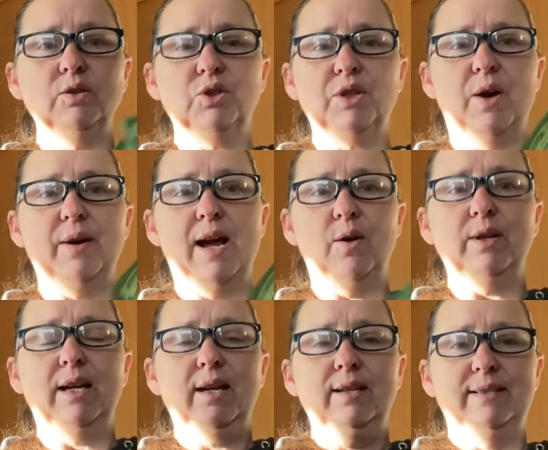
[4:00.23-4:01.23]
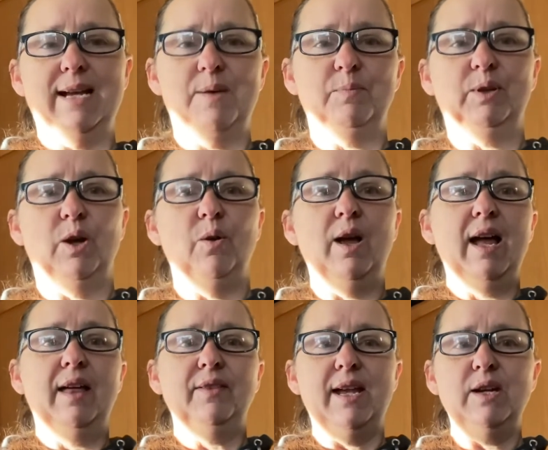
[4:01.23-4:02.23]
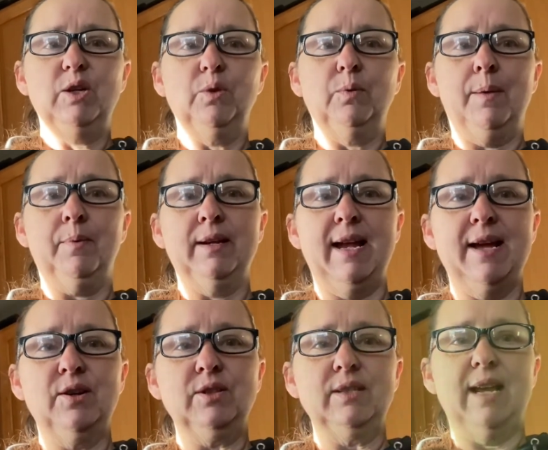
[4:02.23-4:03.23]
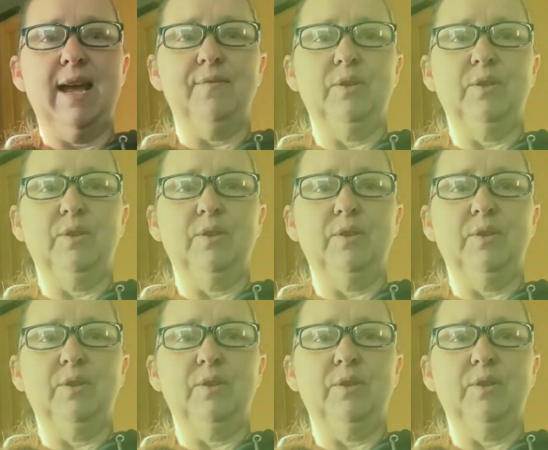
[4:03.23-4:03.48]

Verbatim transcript: shout out down below. Thank you, Rebel Canners, and have